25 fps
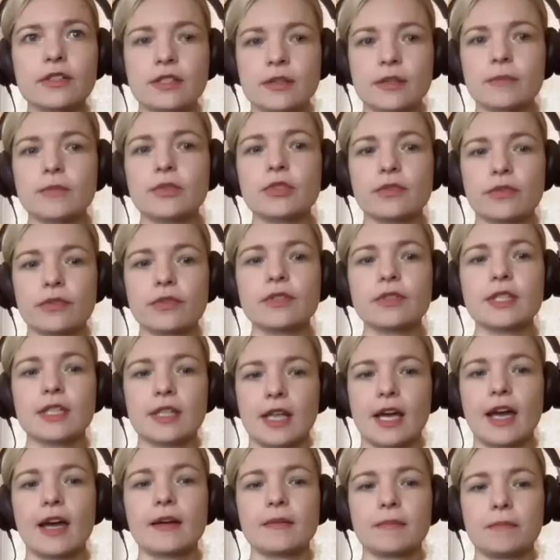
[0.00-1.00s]
some truth to
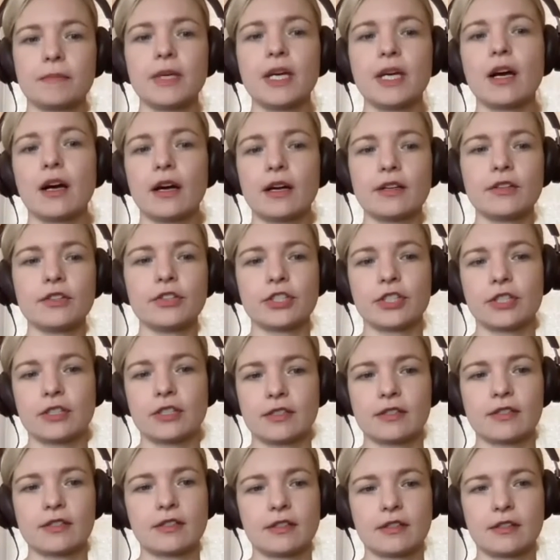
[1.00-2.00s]
that beyond
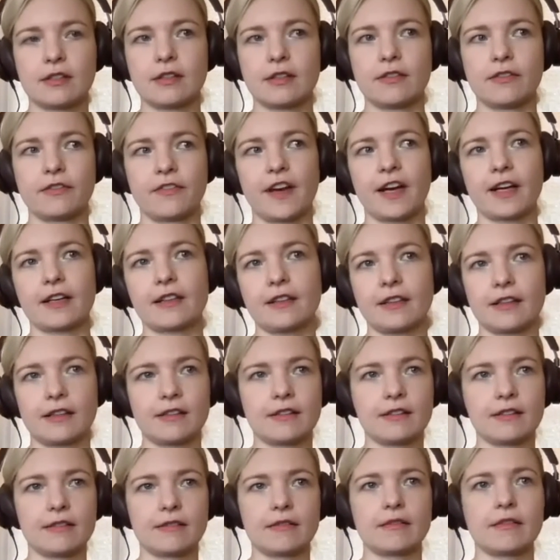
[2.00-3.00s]
just the fact
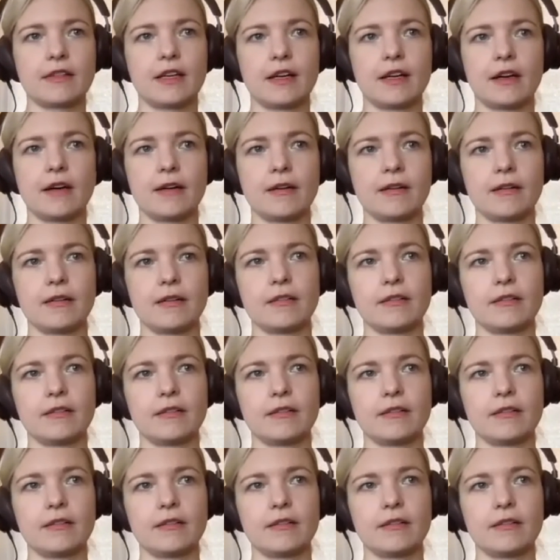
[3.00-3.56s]
that uh,